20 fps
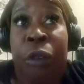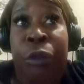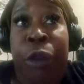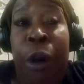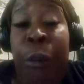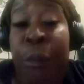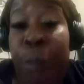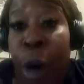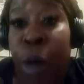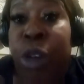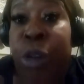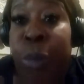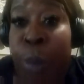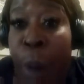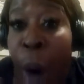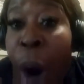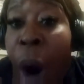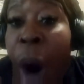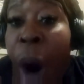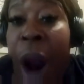for
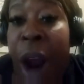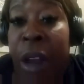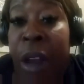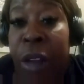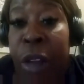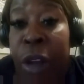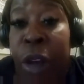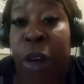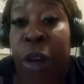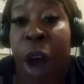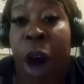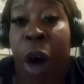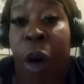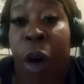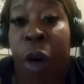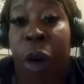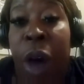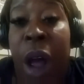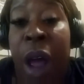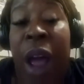most part, you
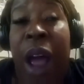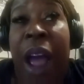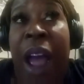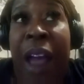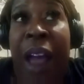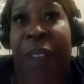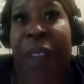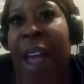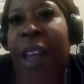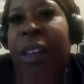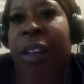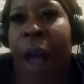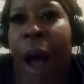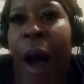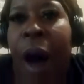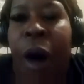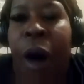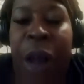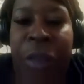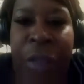know, and that's
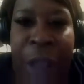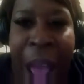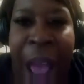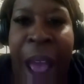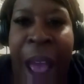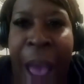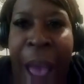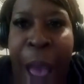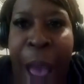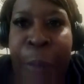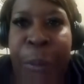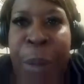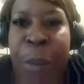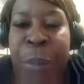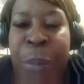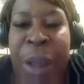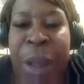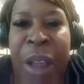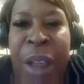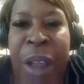how that
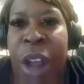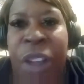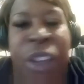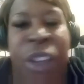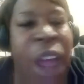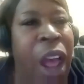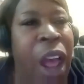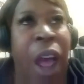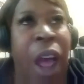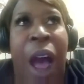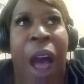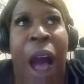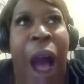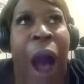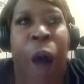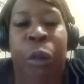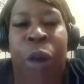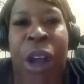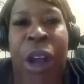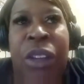happened because
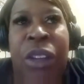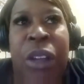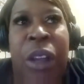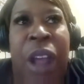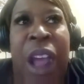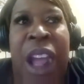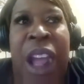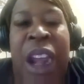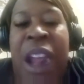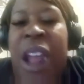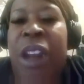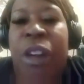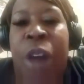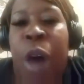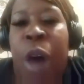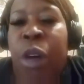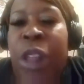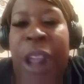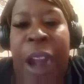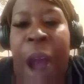he didn't
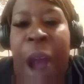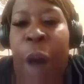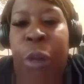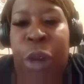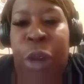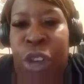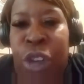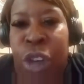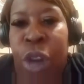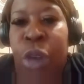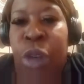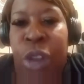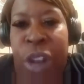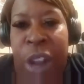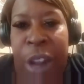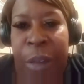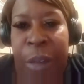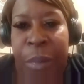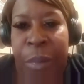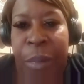know that I was
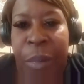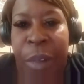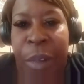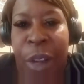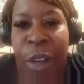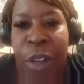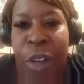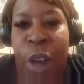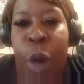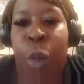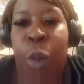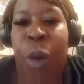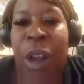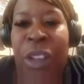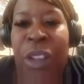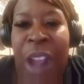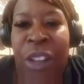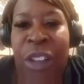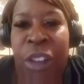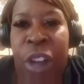using. So
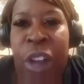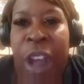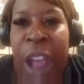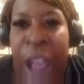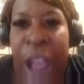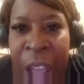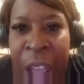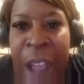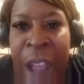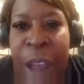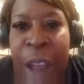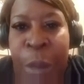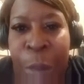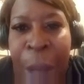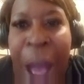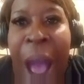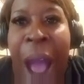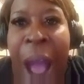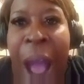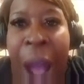once I took a hit in
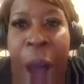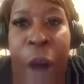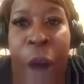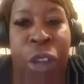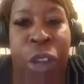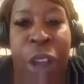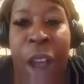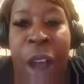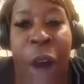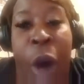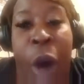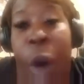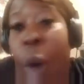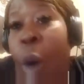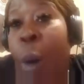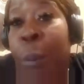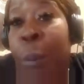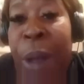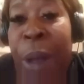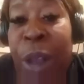my house,
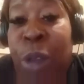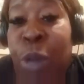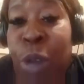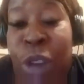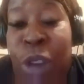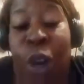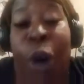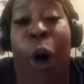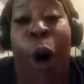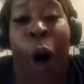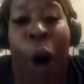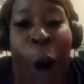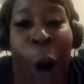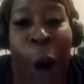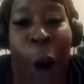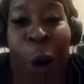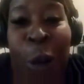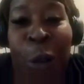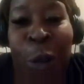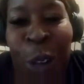all bets was
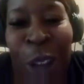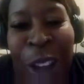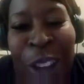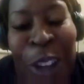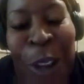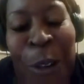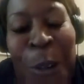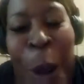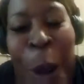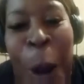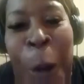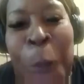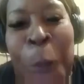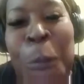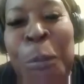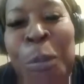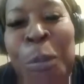off, you know,